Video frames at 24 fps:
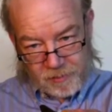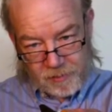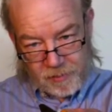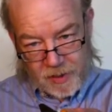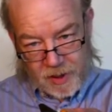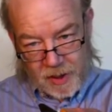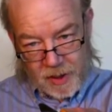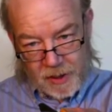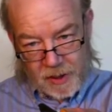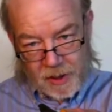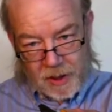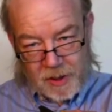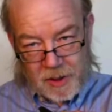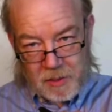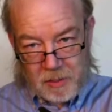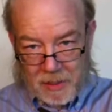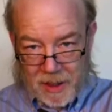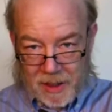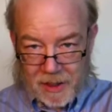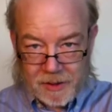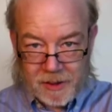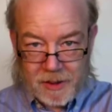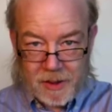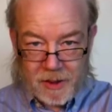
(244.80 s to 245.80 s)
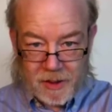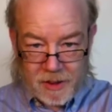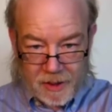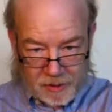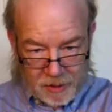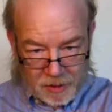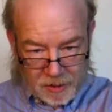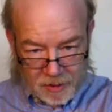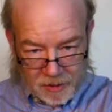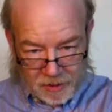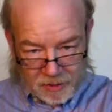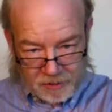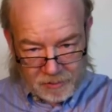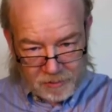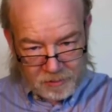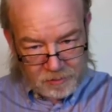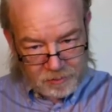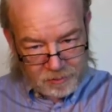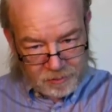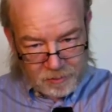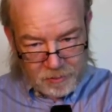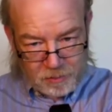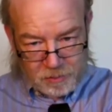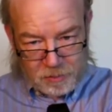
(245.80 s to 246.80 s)
it doesn't melt. It
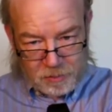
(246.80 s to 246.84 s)
doesn't,